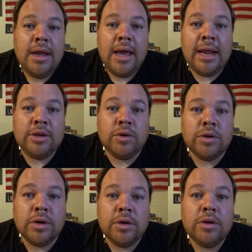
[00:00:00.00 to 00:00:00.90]
and I told
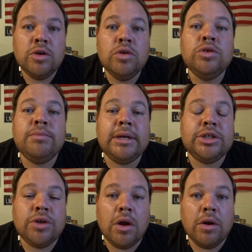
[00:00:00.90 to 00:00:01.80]
her, who's my
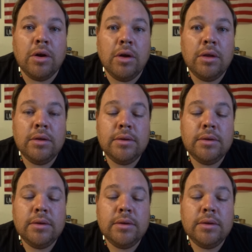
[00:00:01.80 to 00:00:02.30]
strong girl?